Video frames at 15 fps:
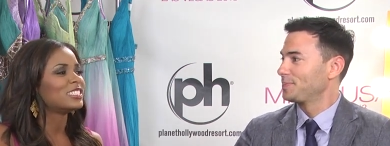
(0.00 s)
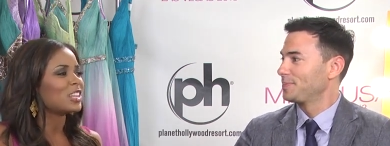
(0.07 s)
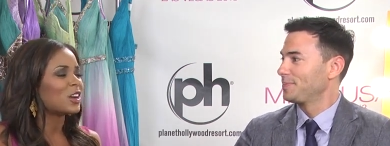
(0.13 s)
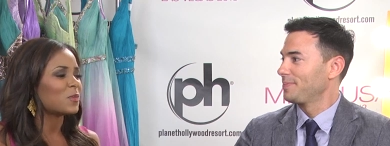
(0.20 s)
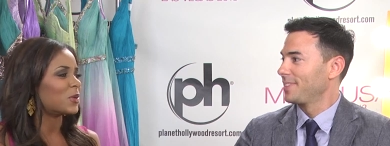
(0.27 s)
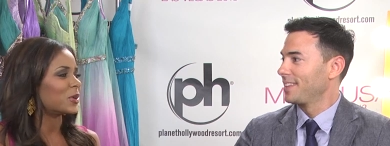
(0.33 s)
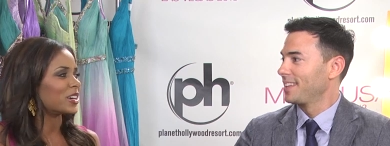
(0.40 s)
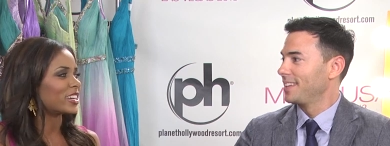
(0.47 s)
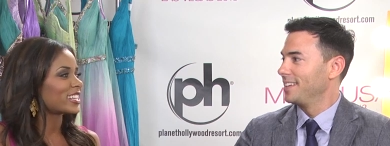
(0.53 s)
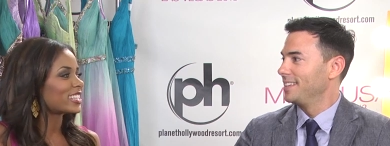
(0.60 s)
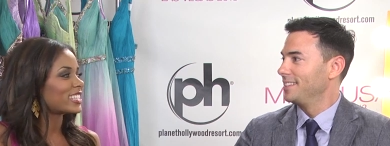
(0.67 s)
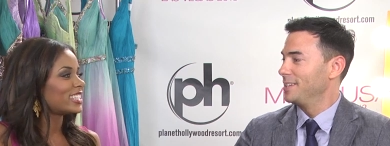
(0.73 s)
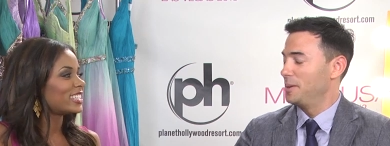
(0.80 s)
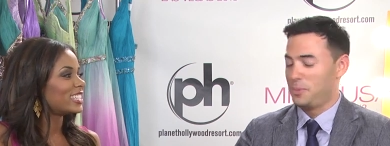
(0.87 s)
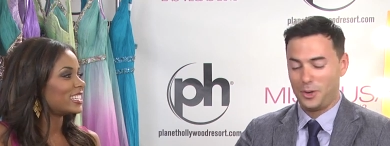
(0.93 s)
Speaker 1: No pork.
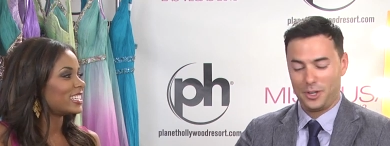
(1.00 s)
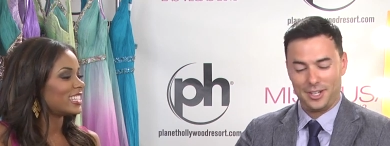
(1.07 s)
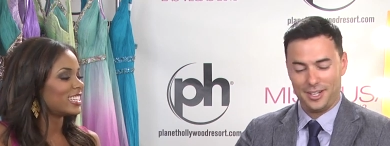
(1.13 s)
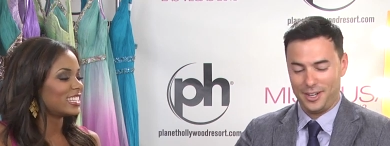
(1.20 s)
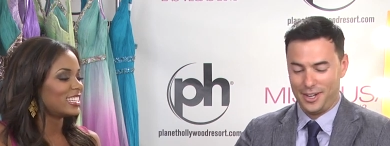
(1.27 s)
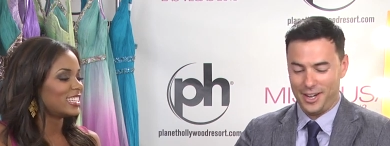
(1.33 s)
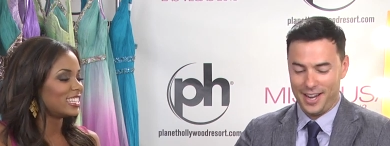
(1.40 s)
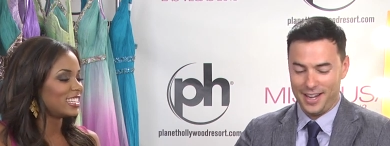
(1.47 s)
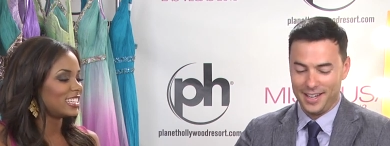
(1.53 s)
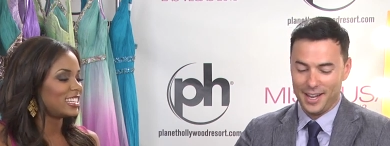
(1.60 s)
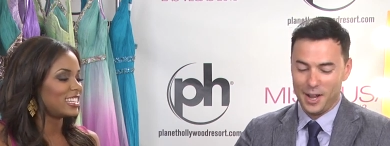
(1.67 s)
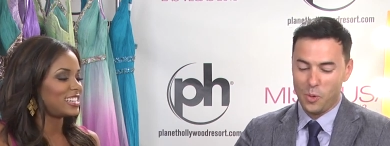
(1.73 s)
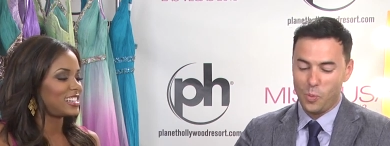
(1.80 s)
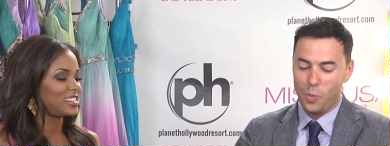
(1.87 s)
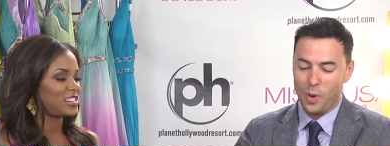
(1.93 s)
Speaker 2: No pork? All right.
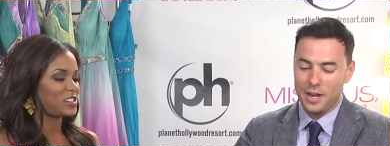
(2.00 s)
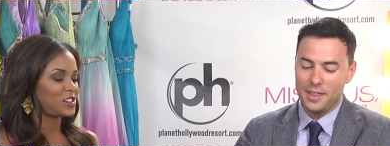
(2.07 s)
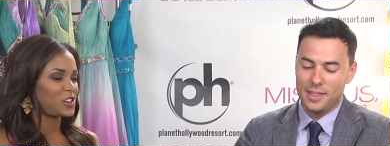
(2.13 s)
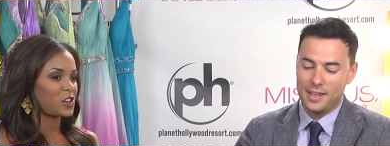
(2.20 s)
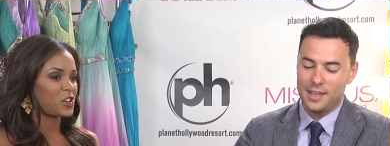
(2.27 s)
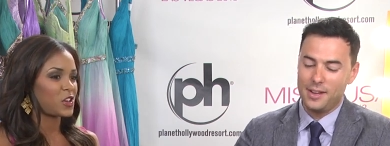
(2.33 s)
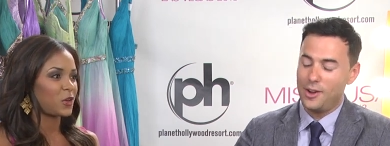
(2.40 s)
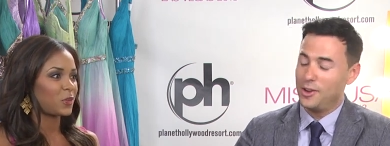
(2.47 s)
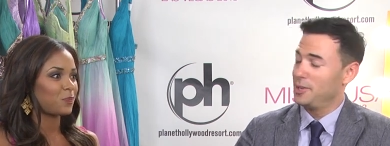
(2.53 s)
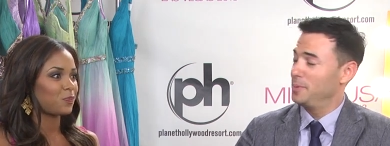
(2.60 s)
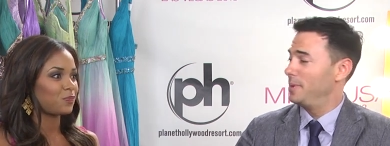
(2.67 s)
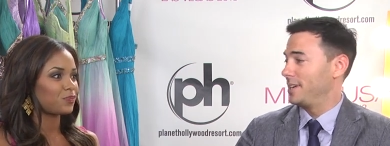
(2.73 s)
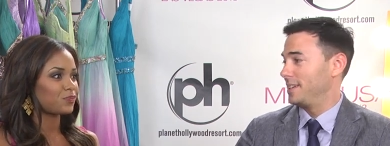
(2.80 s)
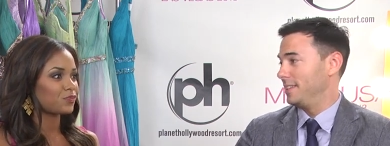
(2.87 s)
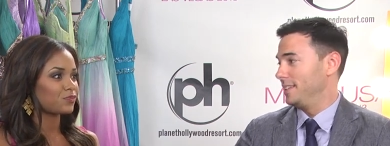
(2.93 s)
One thing on your
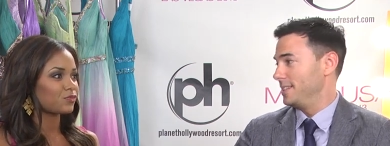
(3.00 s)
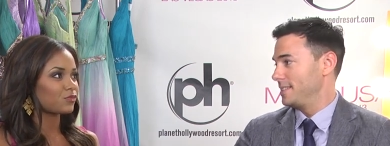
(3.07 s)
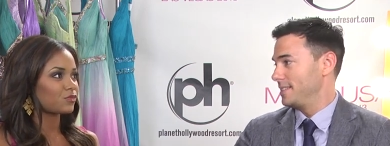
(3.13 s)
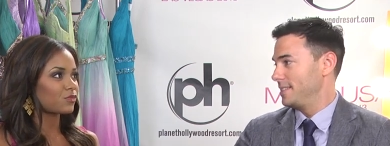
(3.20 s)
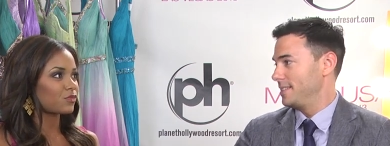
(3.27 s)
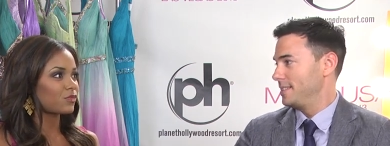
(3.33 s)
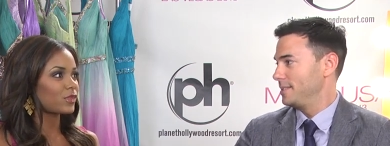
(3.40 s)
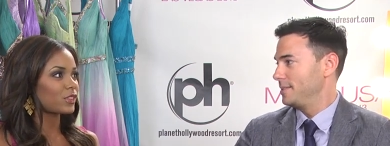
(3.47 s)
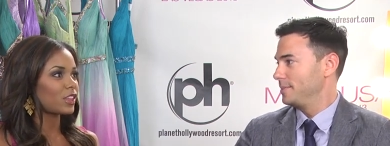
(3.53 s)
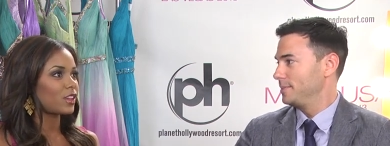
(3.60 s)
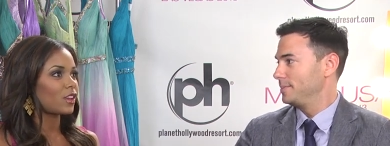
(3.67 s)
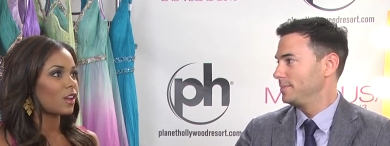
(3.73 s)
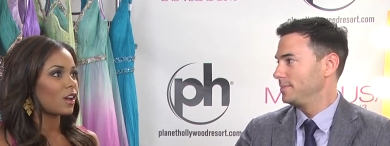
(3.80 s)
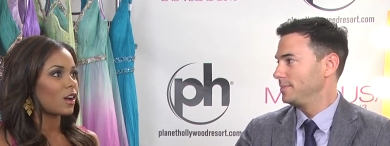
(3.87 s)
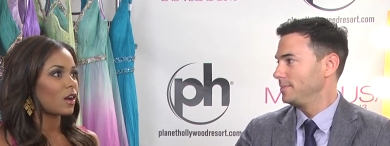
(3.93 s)
bucket list?
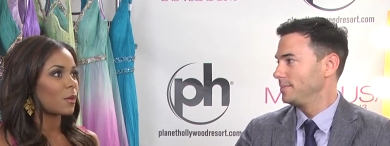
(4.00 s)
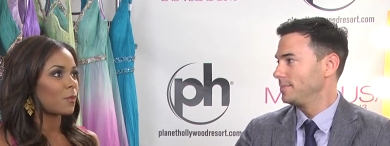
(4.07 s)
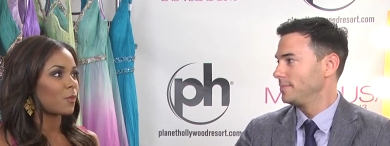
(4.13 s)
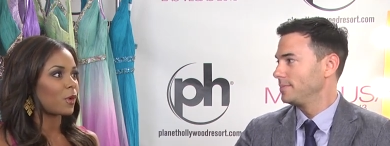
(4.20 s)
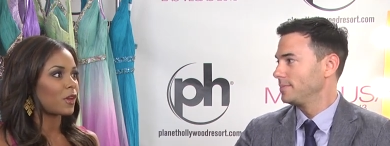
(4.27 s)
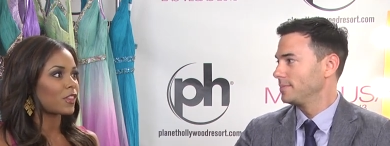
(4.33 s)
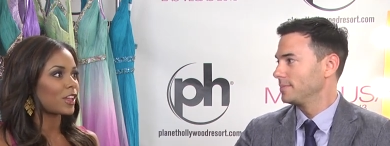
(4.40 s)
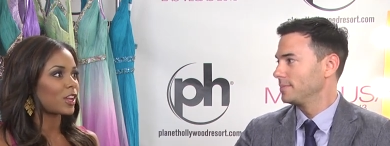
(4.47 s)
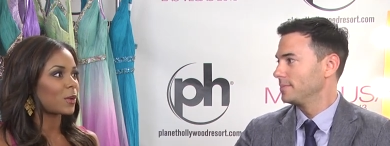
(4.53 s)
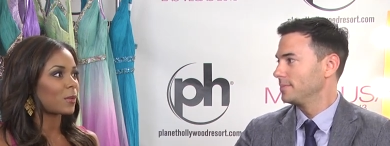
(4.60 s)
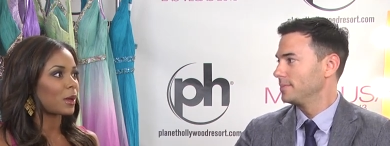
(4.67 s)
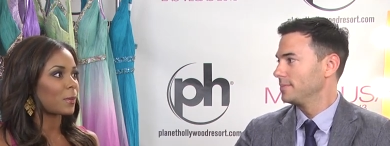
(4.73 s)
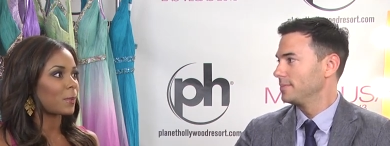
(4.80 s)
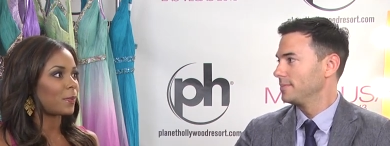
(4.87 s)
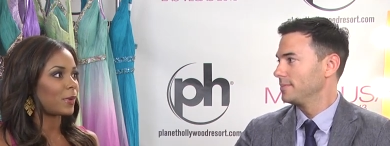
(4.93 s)
Speaker 1: One thing on
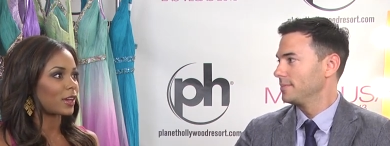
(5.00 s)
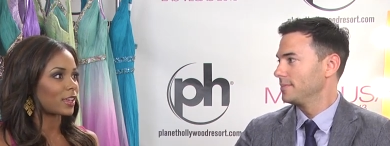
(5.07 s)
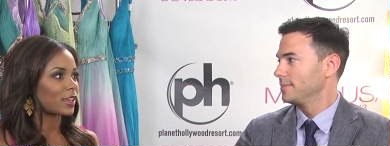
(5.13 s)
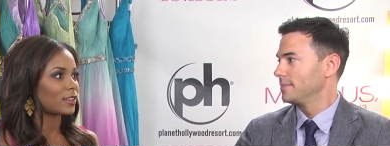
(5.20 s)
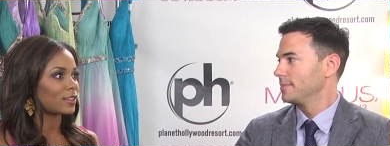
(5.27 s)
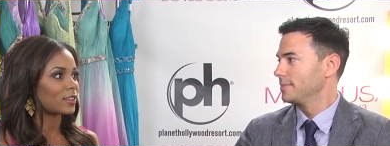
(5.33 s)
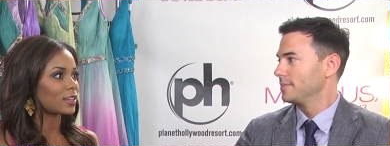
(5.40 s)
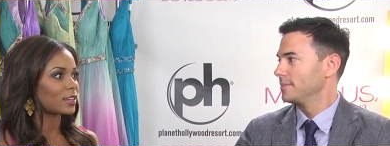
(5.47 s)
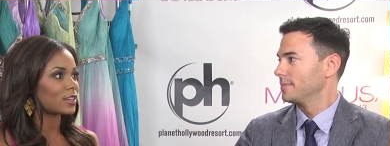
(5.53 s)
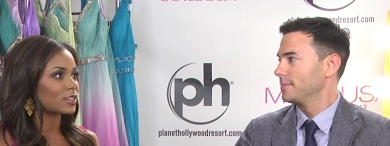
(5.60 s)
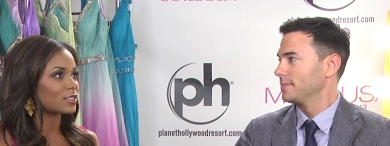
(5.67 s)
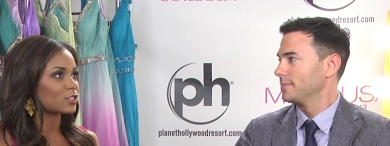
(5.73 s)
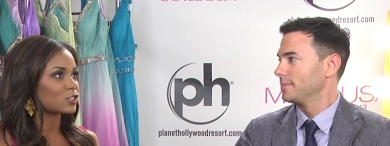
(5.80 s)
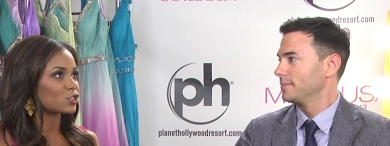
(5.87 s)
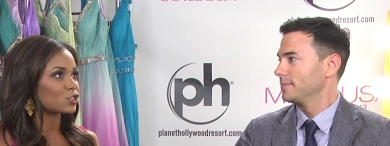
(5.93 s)
my bucket
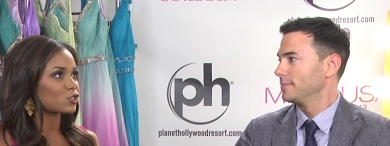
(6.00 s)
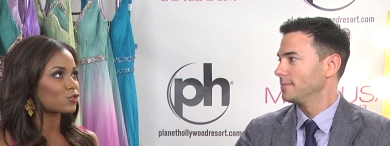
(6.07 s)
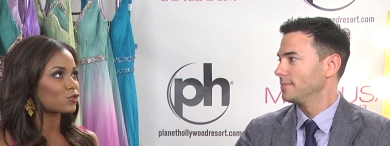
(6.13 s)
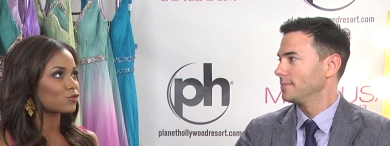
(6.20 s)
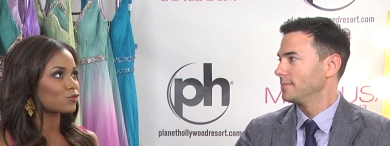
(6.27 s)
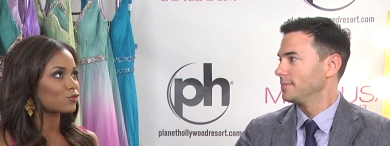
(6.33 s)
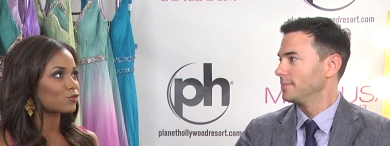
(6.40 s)
list.